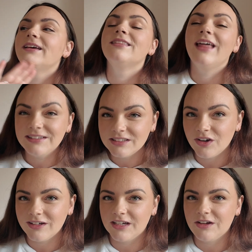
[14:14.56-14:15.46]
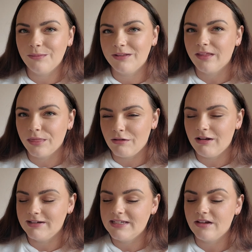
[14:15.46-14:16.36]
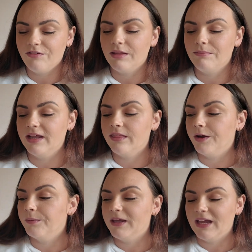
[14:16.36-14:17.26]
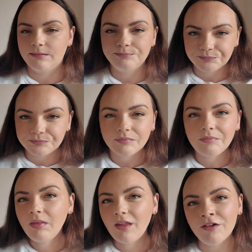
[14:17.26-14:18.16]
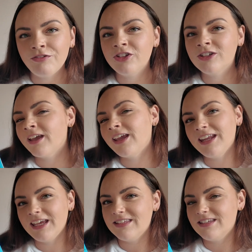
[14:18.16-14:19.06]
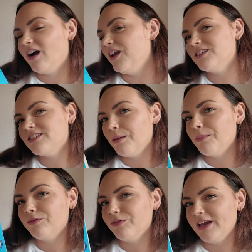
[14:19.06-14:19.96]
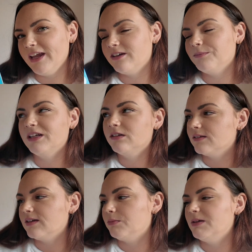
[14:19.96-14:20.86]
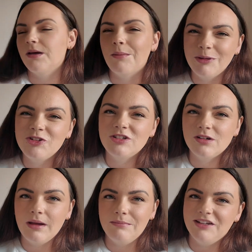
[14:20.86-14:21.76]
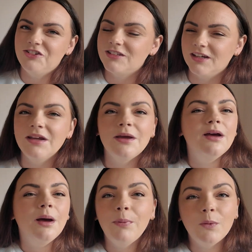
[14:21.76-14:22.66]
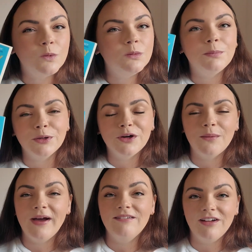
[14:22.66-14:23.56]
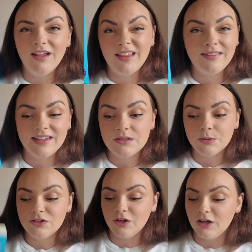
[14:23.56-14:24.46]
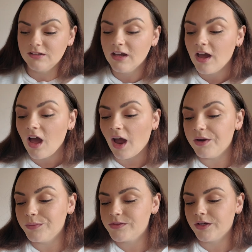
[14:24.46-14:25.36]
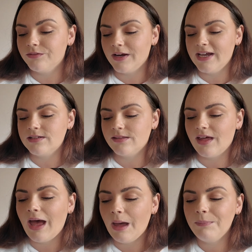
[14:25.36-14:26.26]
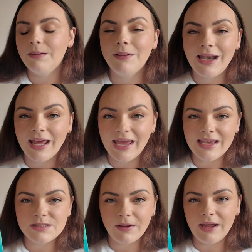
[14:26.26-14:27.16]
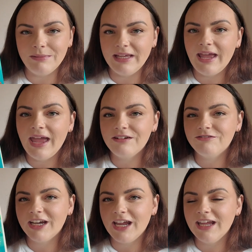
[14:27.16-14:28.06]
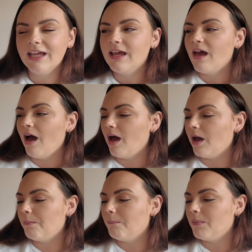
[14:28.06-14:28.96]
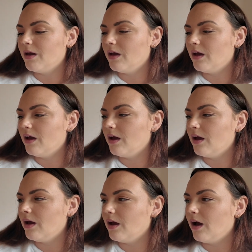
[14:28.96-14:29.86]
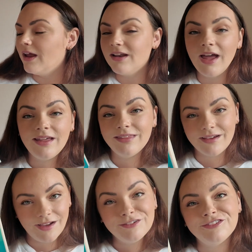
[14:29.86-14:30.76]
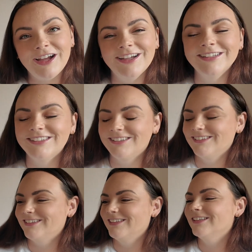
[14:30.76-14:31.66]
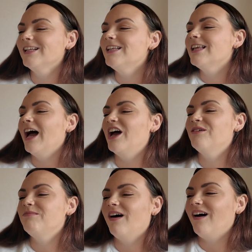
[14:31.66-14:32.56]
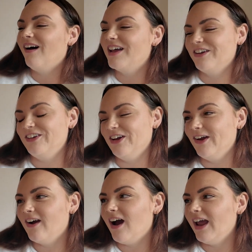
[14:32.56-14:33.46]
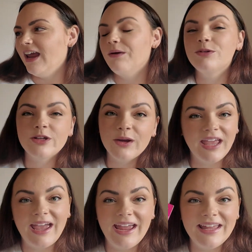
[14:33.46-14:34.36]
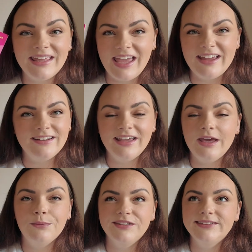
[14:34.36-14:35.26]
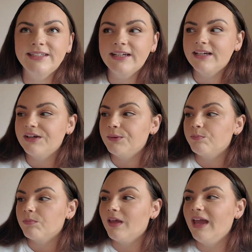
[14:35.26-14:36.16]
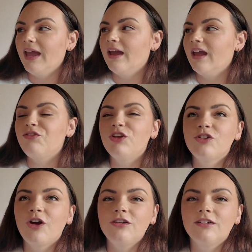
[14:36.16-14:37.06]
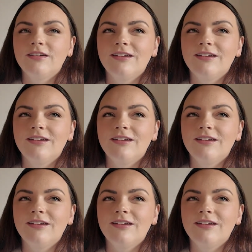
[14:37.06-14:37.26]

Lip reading: That's as far as I go with like thrillery stuff at the minute though. But yeah, for just like an easy kind of summer read, I mean it doesn't have to be summer, but do you know what I mean, just a pool book or whatever, like this was good. I also read The Happy Place by Emily Henry. I like the cover. I don't know, it was okay. Again, like it was, if you don't,